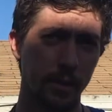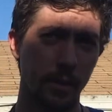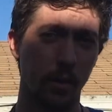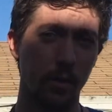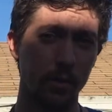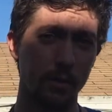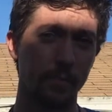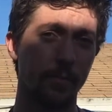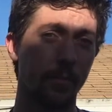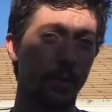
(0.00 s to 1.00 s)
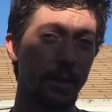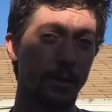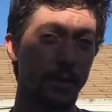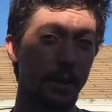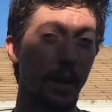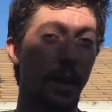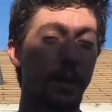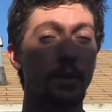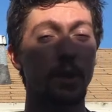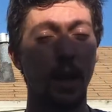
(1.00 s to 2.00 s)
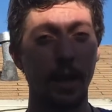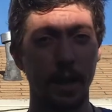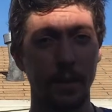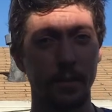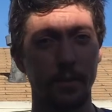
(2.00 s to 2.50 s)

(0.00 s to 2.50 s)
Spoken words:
called DHA,